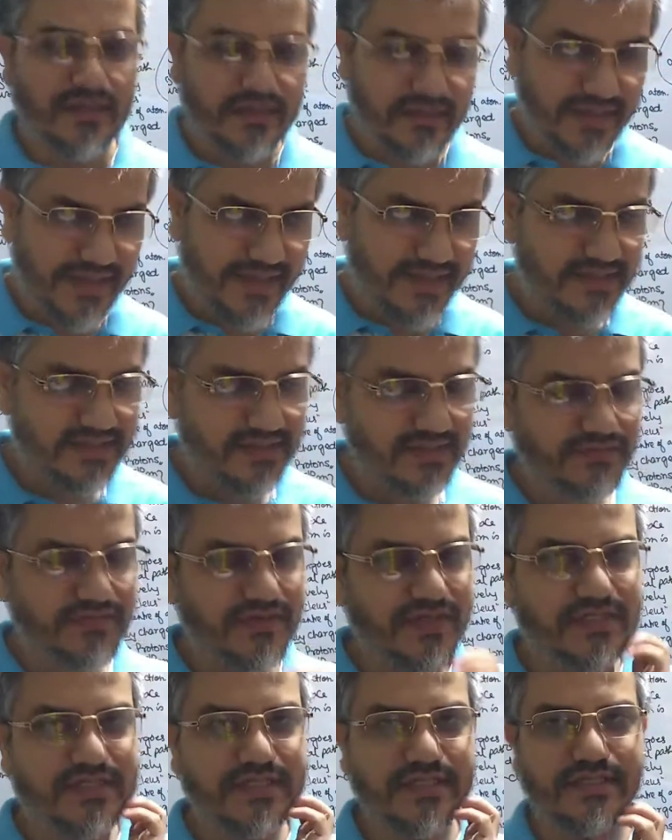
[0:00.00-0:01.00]
Next
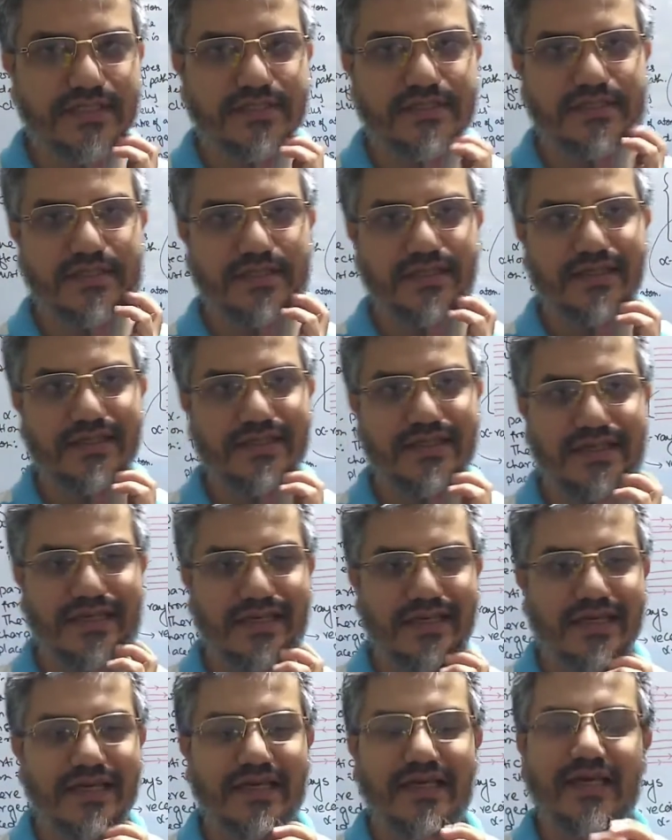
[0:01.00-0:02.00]
difference is,
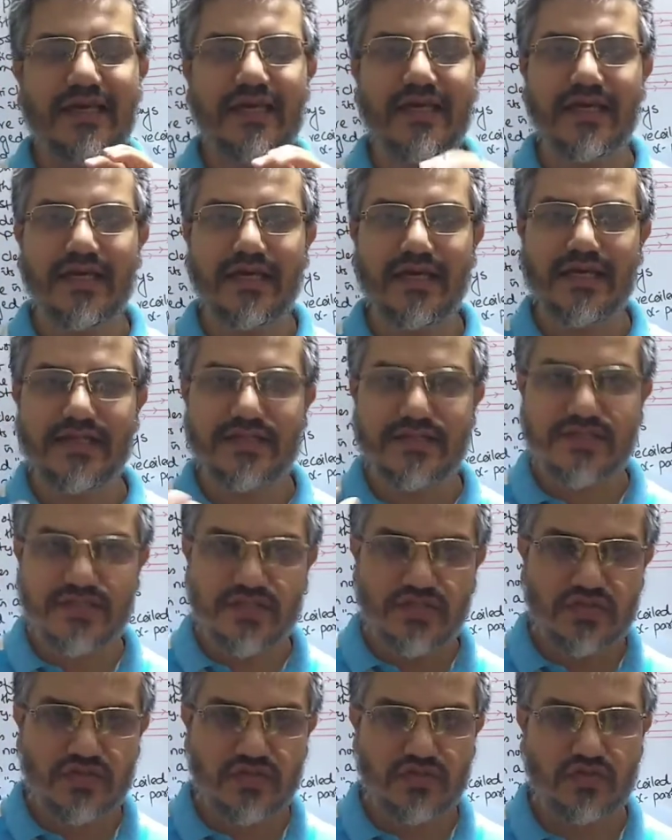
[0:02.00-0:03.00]
in
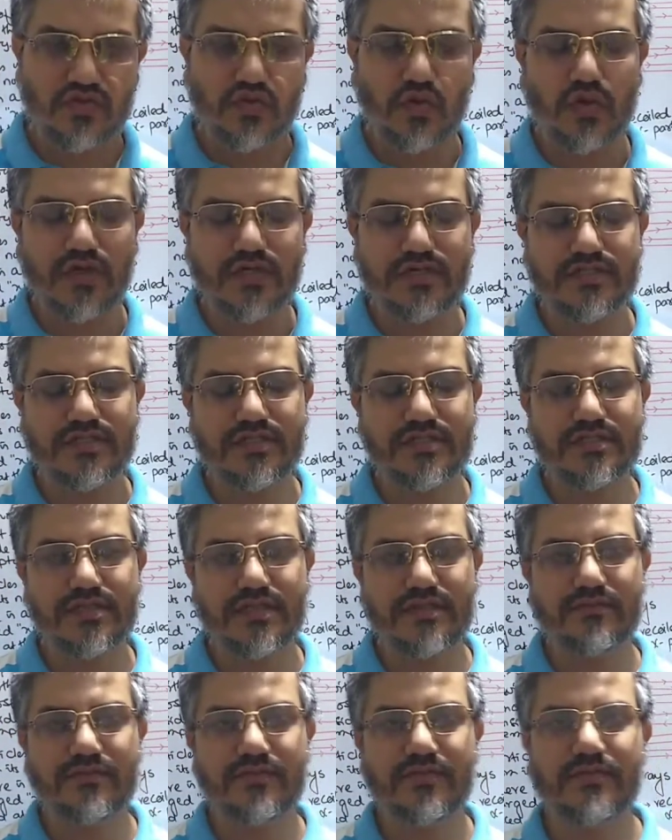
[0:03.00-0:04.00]
solar
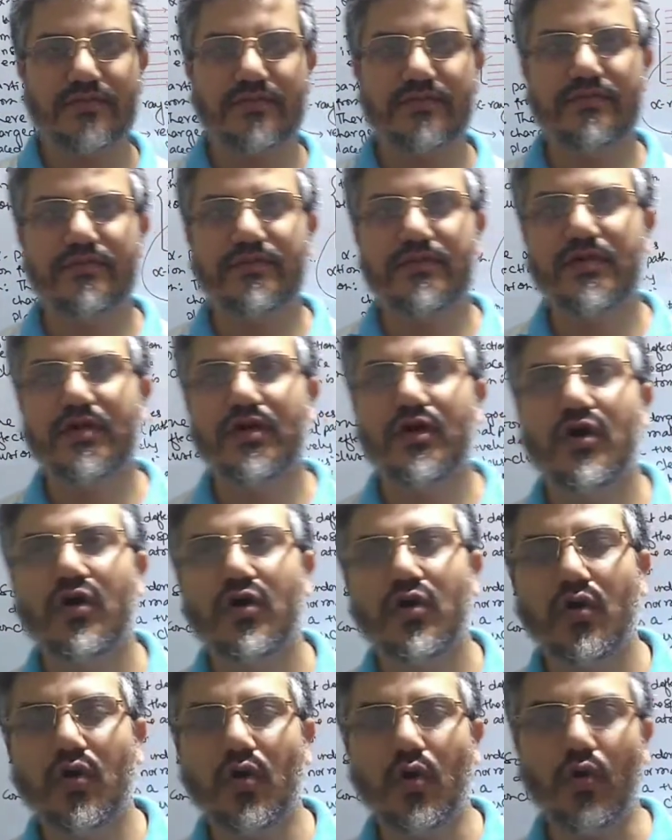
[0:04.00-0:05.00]
system
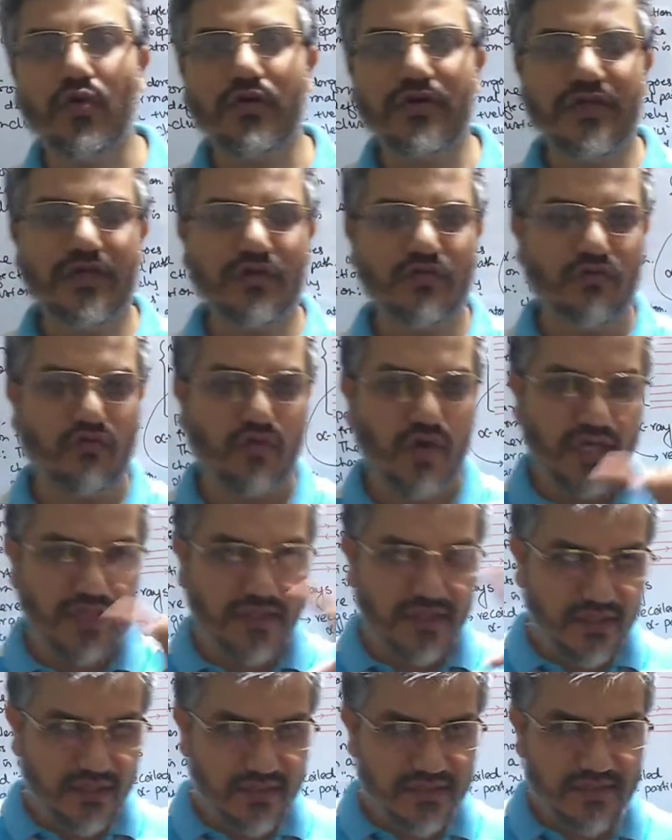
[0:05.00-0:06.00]
only
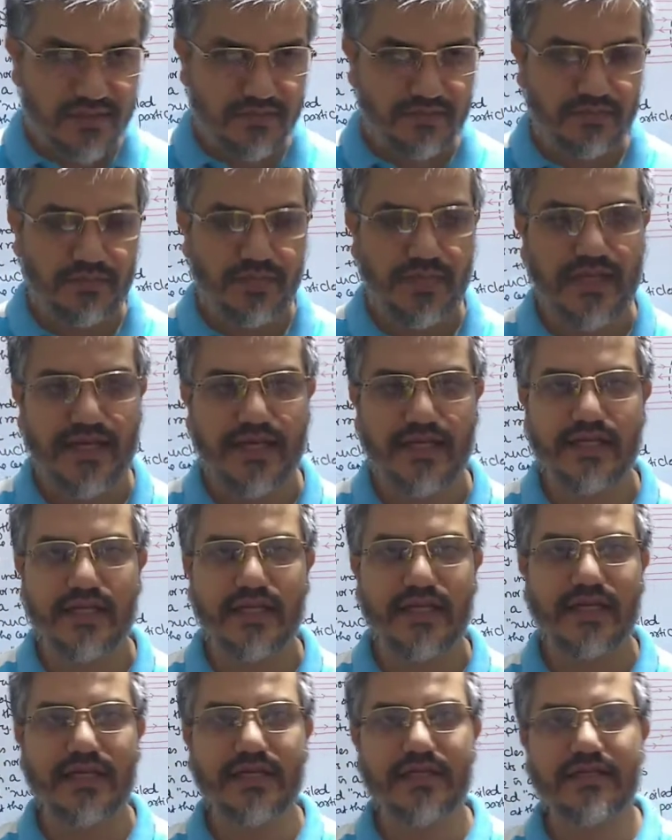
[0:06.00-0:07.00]
one
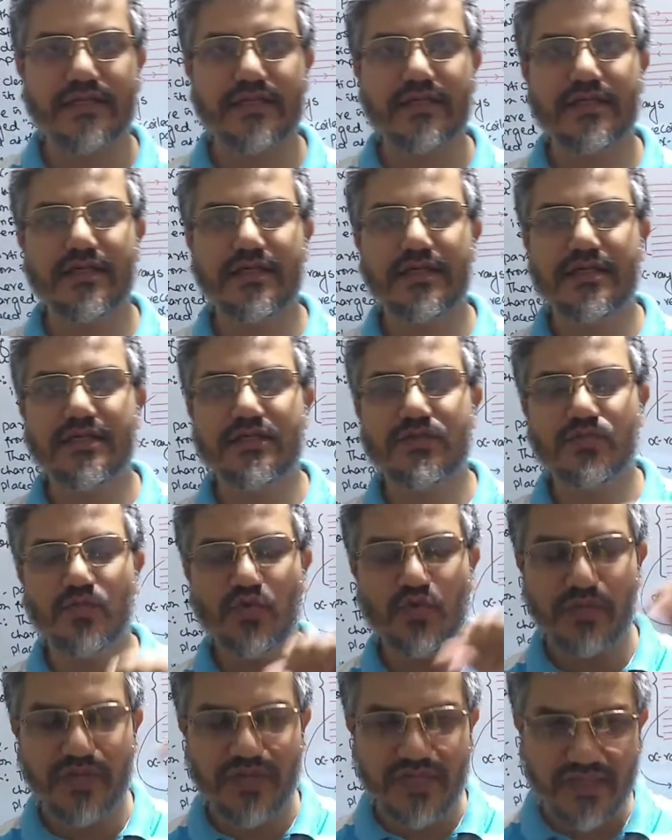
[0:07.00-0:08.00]
planet is
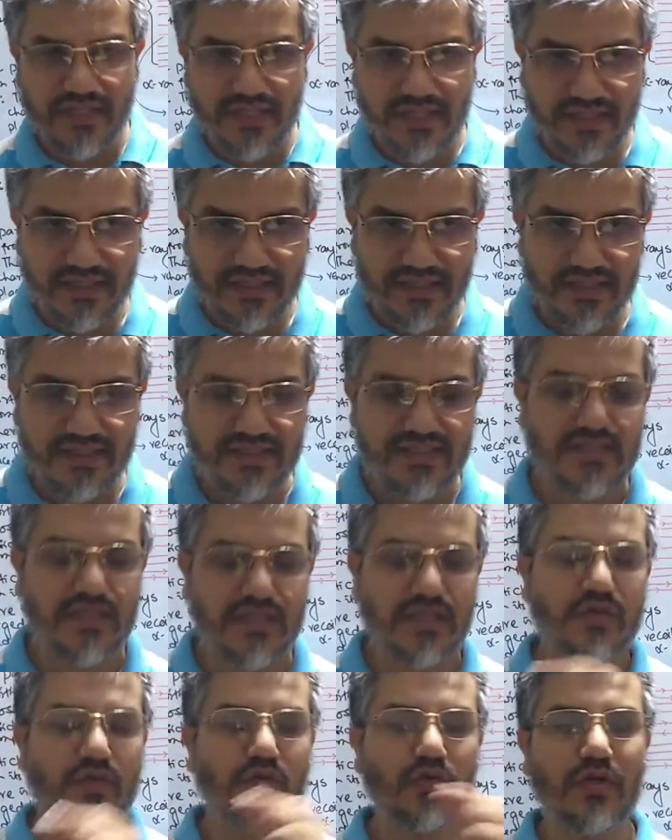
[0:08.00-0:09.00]
moving in the
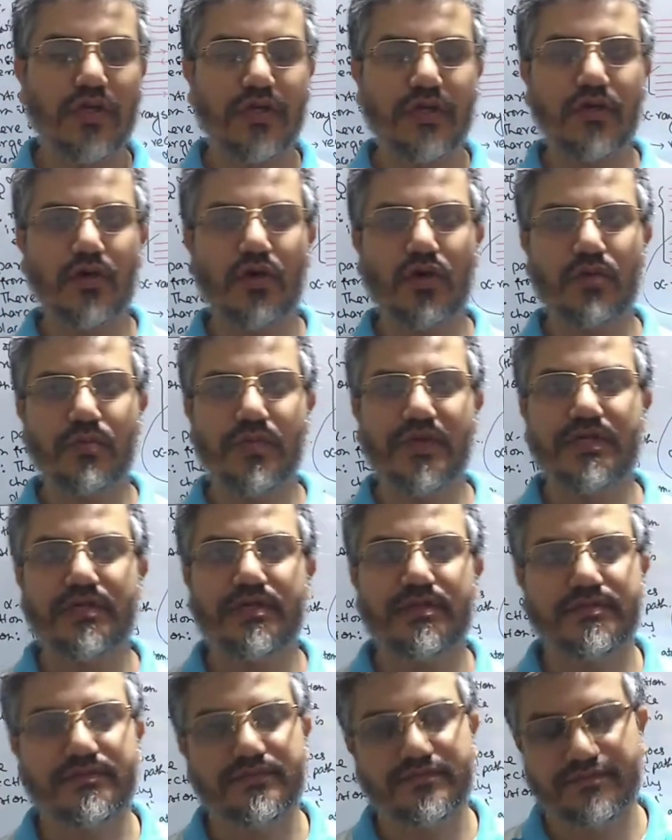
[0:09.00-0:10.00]
circular
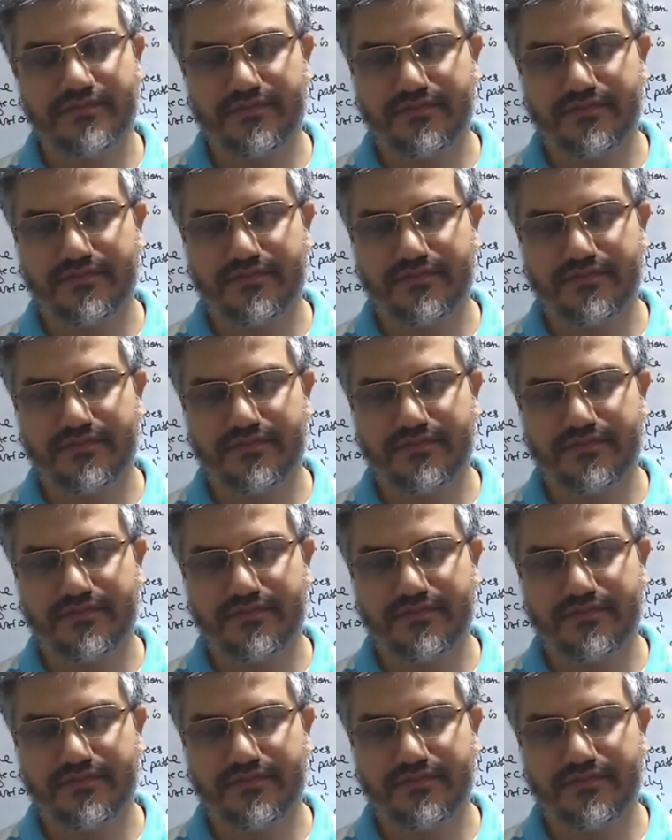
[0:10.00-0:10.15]
orbit,